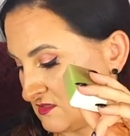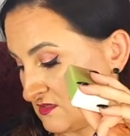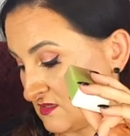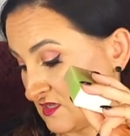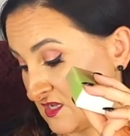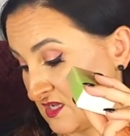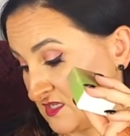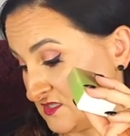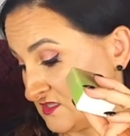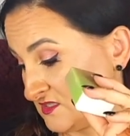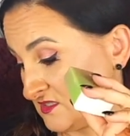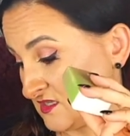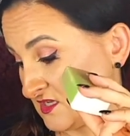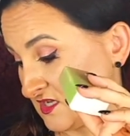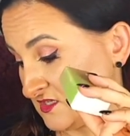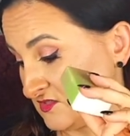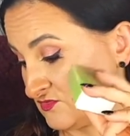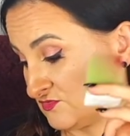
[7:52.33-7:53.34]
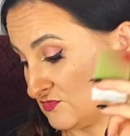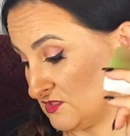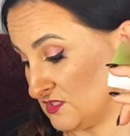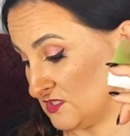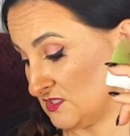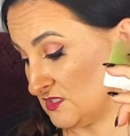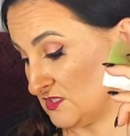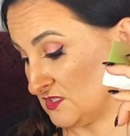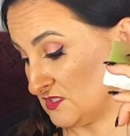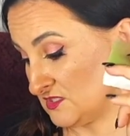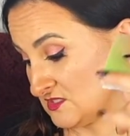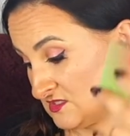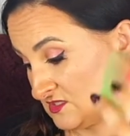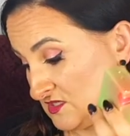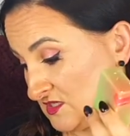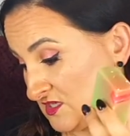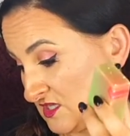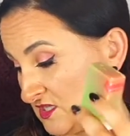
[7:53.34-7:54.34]
I can't really
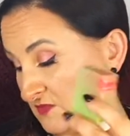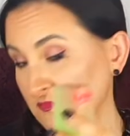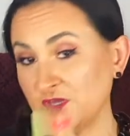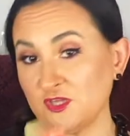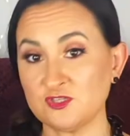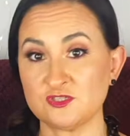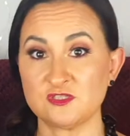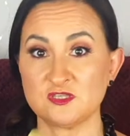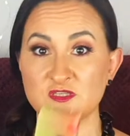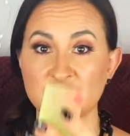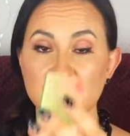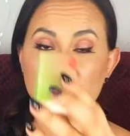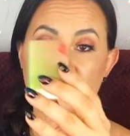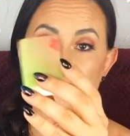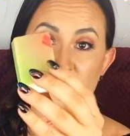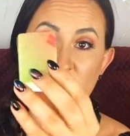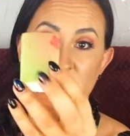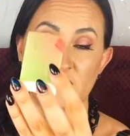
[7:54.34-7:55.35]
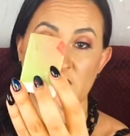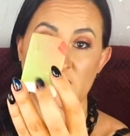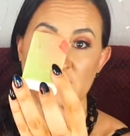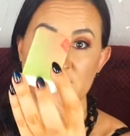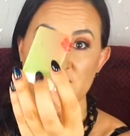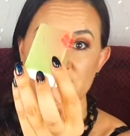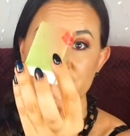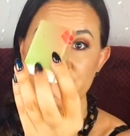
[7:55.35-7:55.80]
see any picture that looks like this.